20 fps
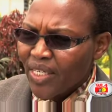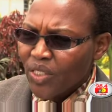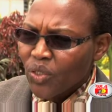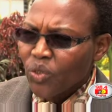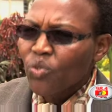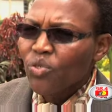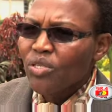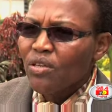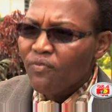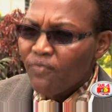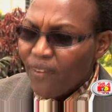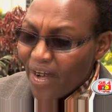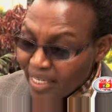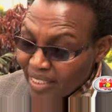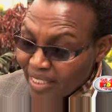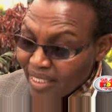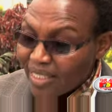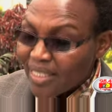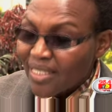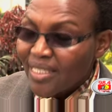to the
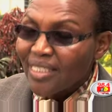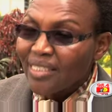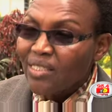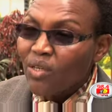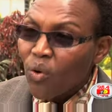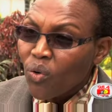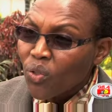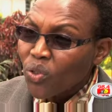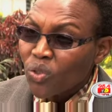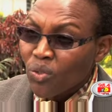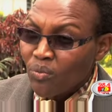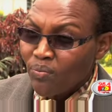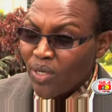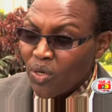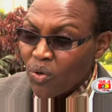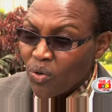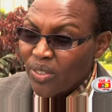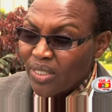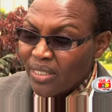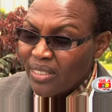factors that ought to be
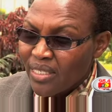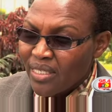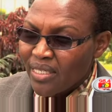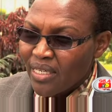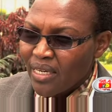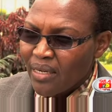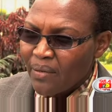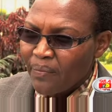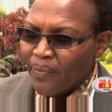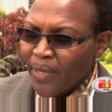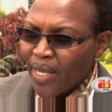considered,